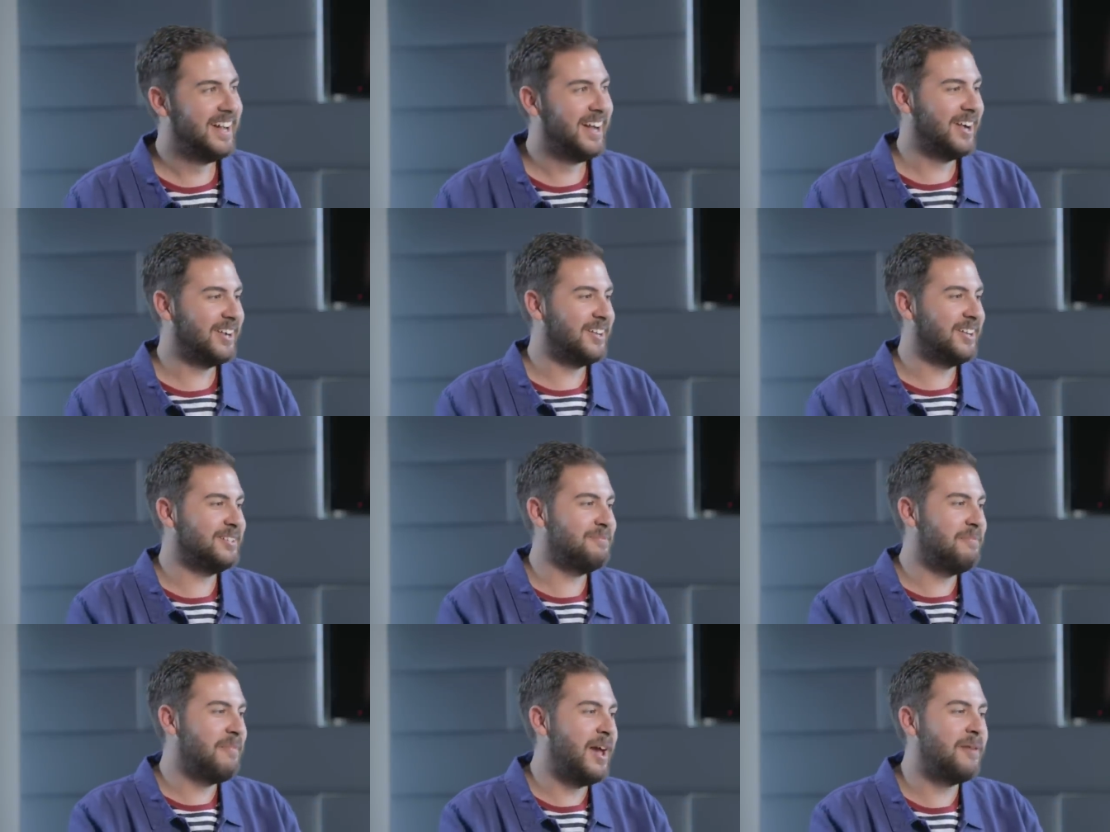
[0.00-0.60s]
a
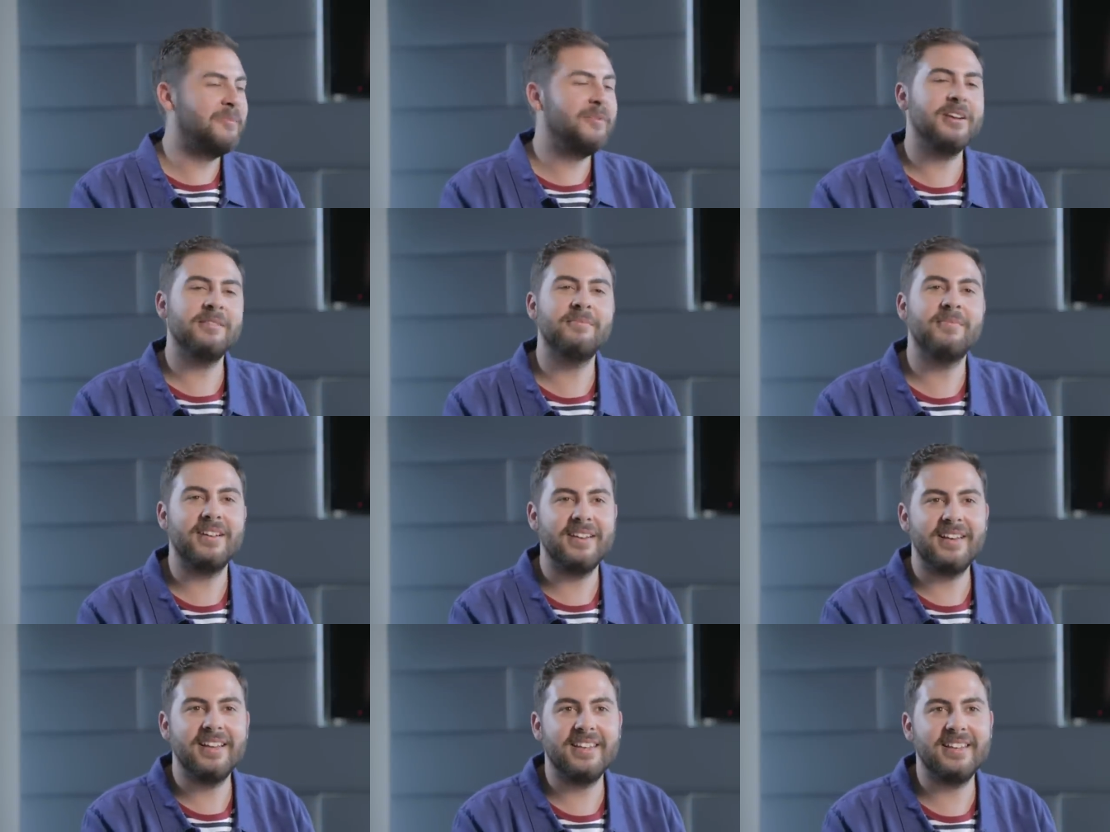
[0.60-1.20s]
good memory,
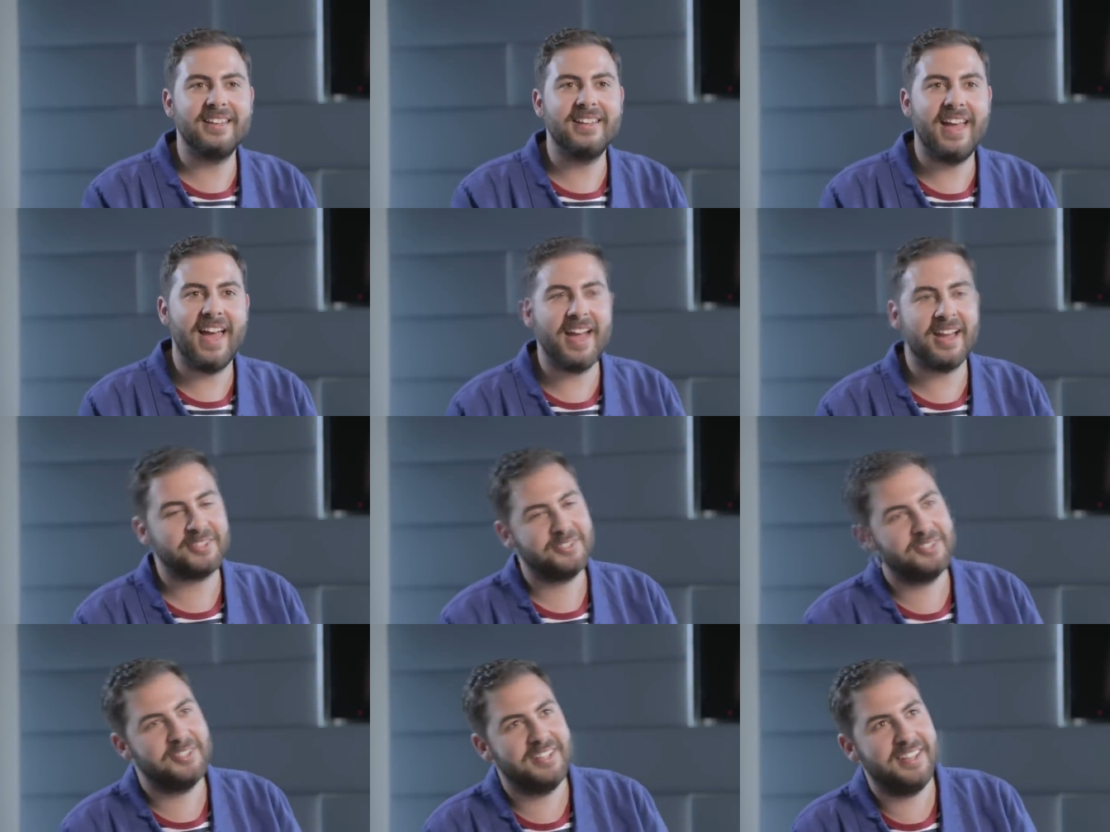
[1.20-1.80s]
but it
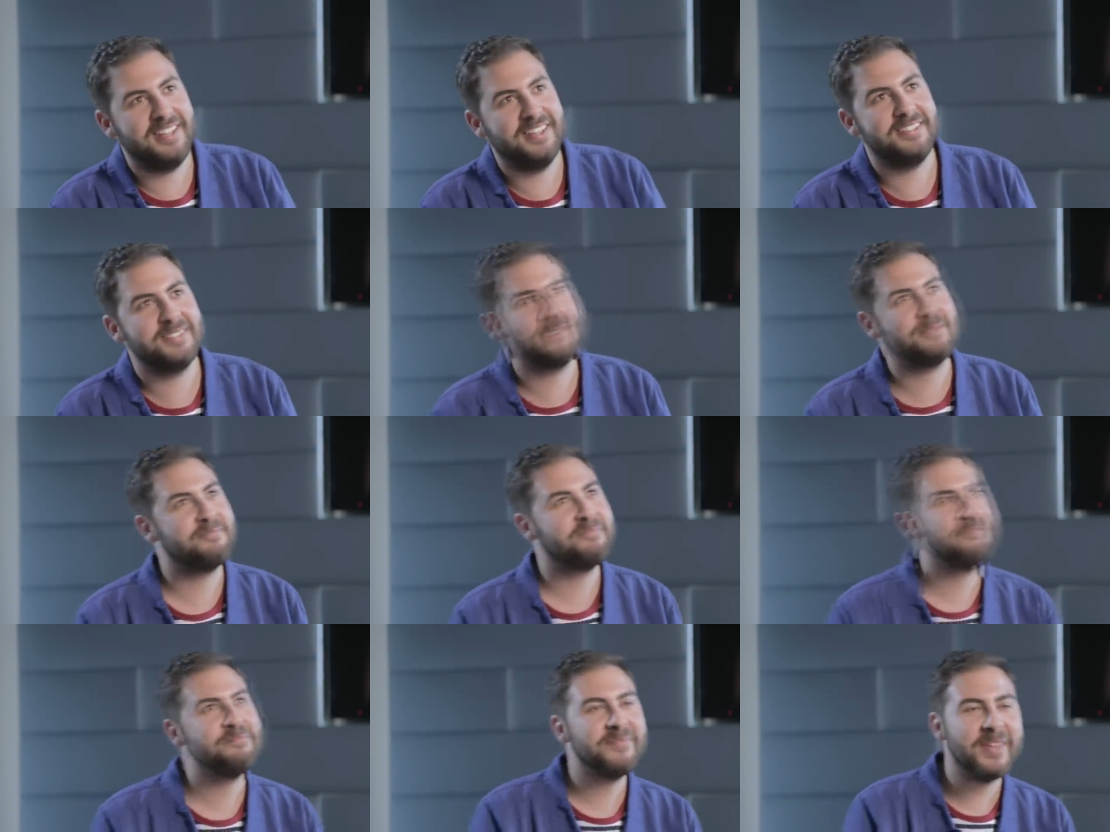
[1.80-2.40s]
actually is.
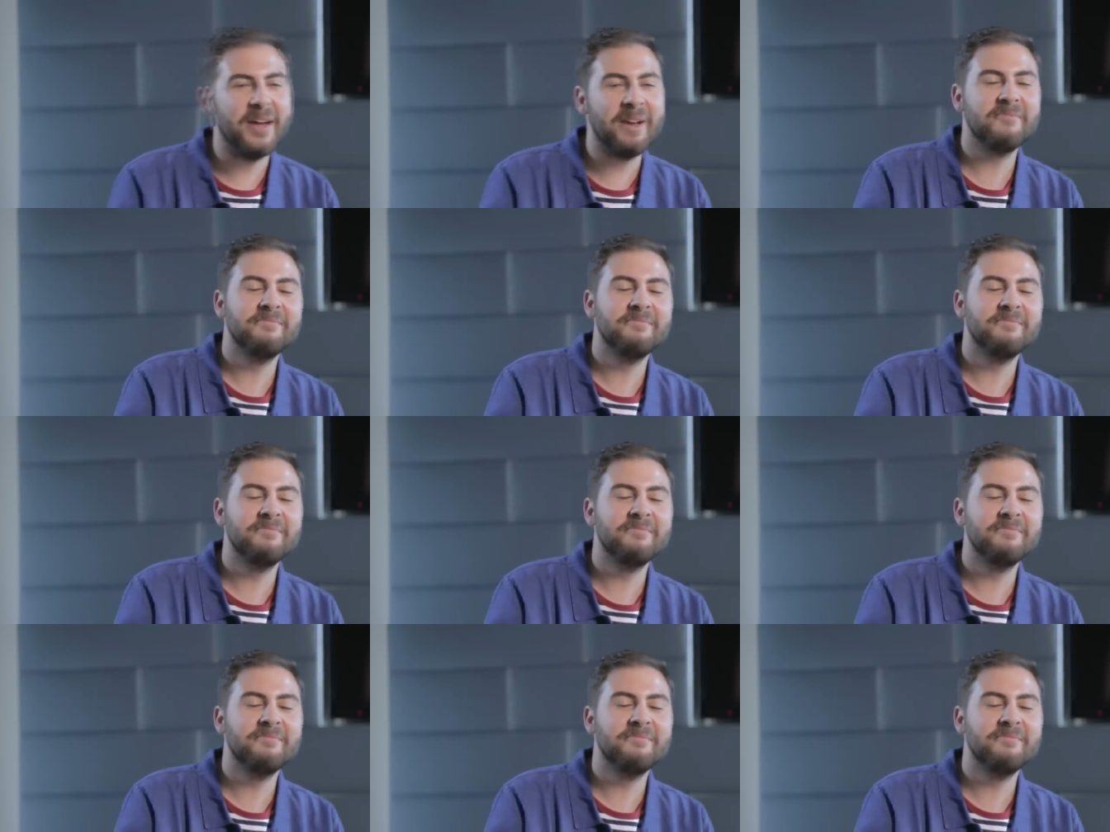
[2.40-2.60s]
Yeah.